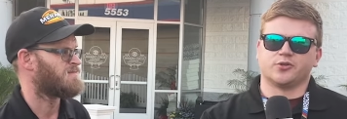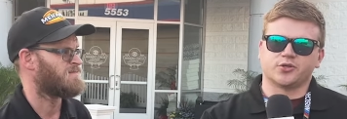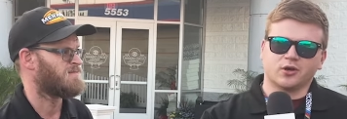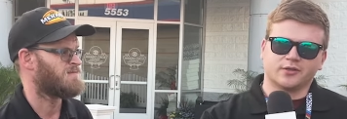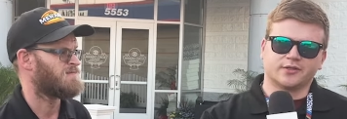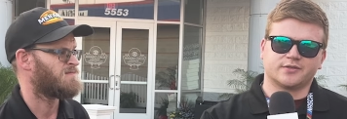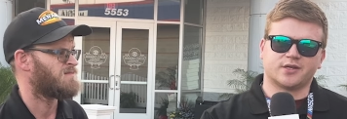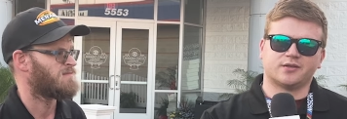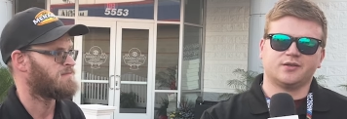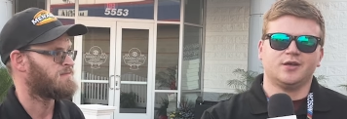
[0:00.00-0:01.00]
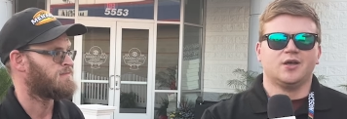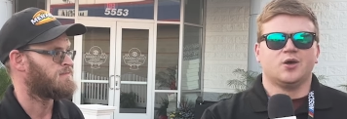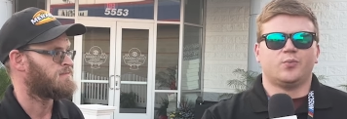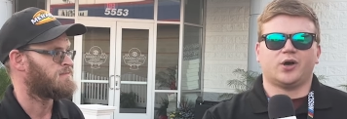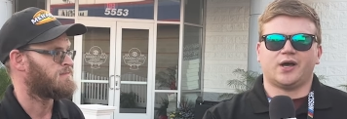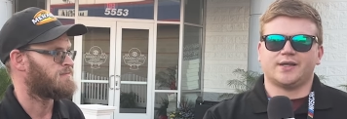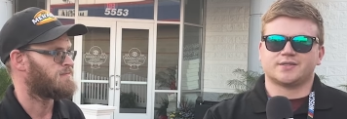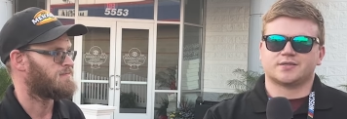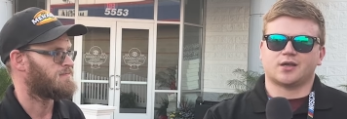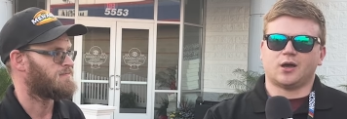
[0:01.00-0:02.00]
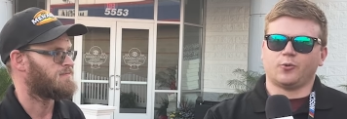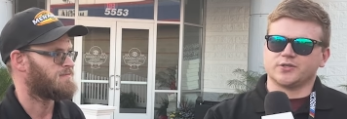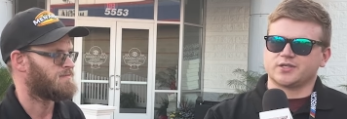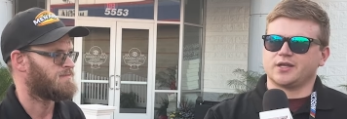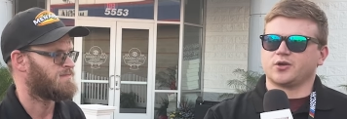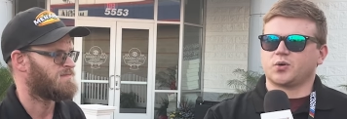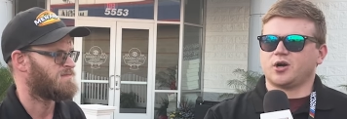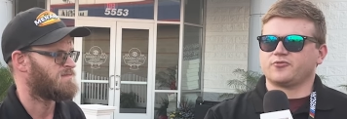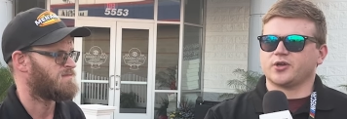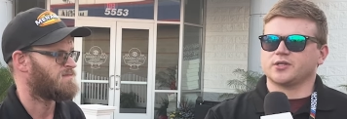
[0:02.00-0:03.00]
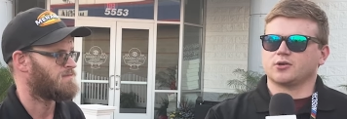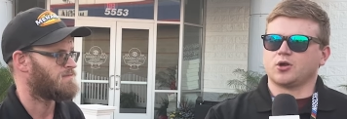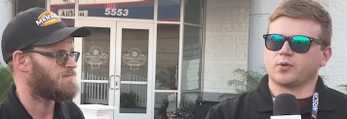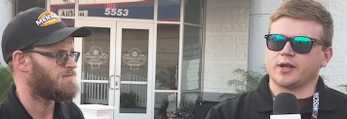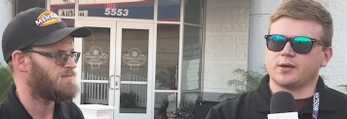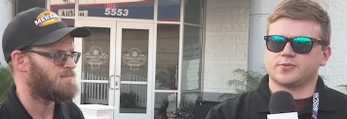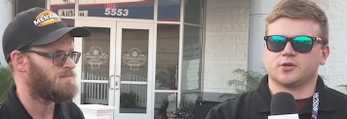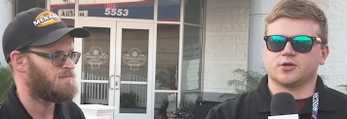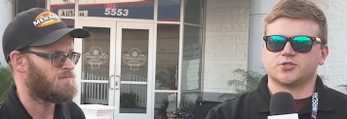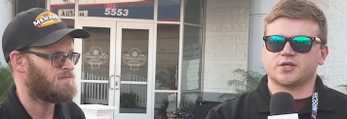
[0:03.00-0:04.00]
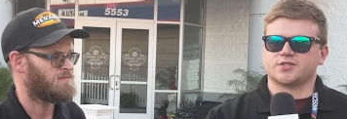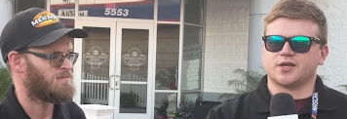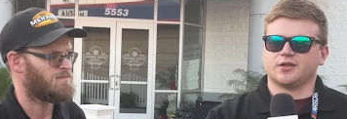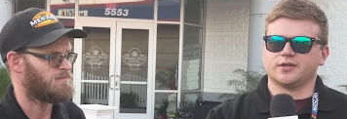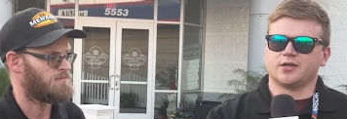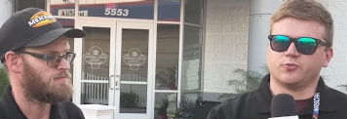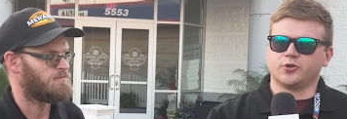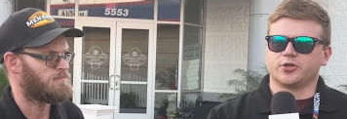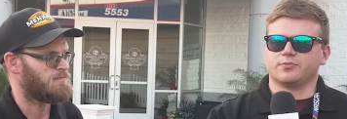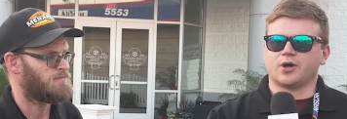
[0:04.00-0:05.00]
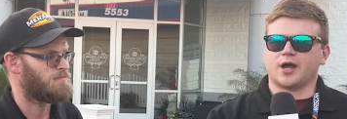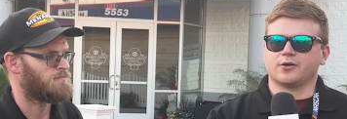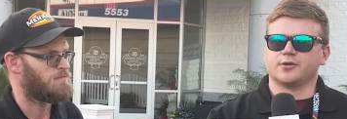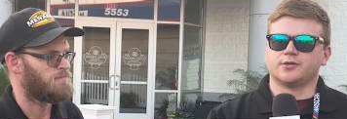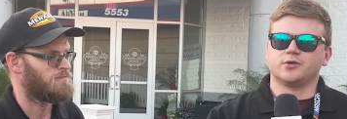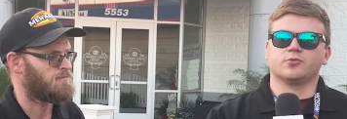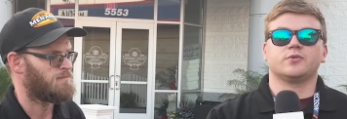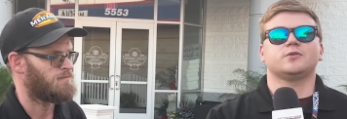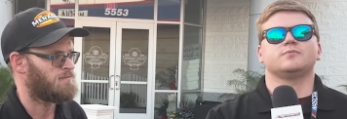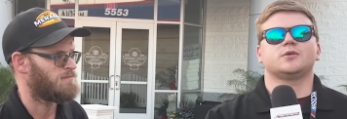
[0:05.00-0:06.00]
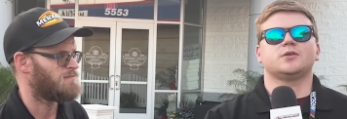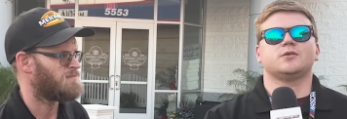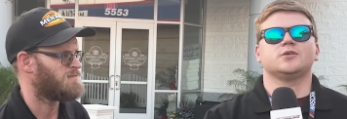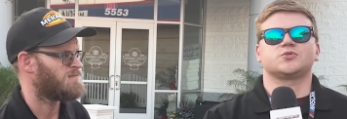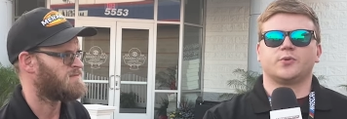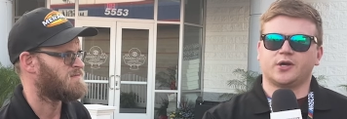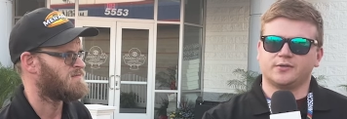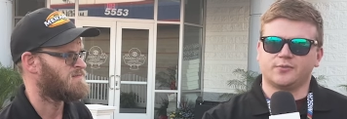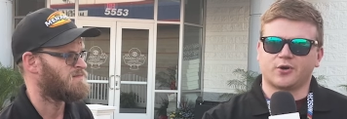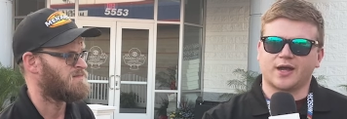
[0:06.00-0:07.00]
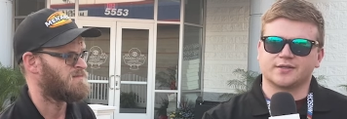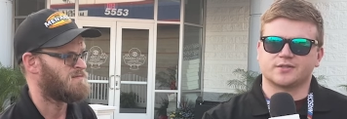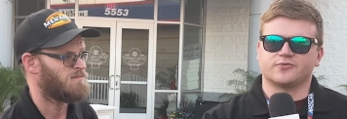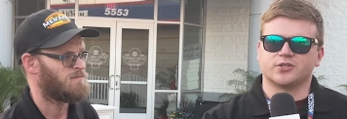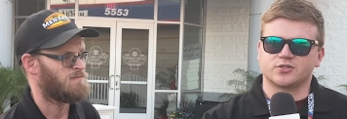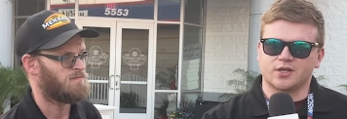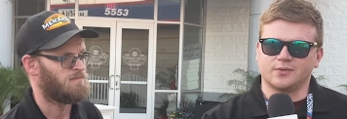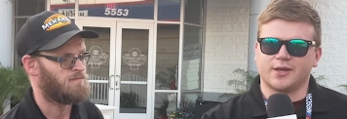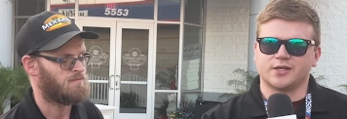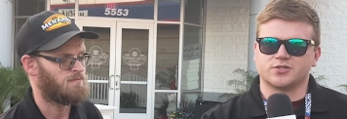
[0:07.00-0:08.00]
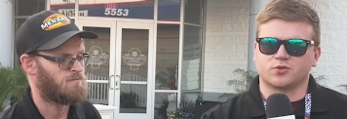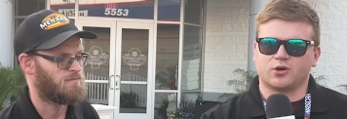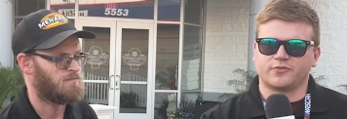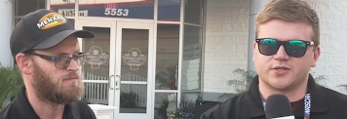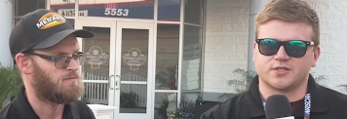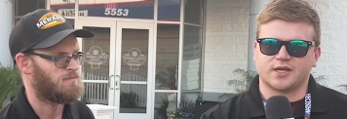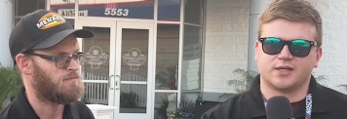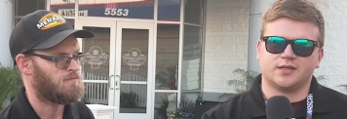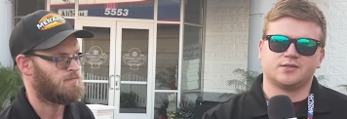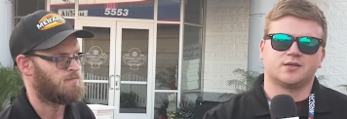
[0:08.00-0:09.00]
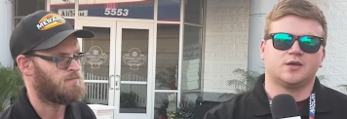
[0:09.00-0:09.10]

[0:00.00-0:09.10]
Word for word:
Speaker 1: and Darlington. But um, once again, in qualifying, they're all right up there. Chase Elliott, William Byron. He, he, he spun in practice and finished and managed to qualify second.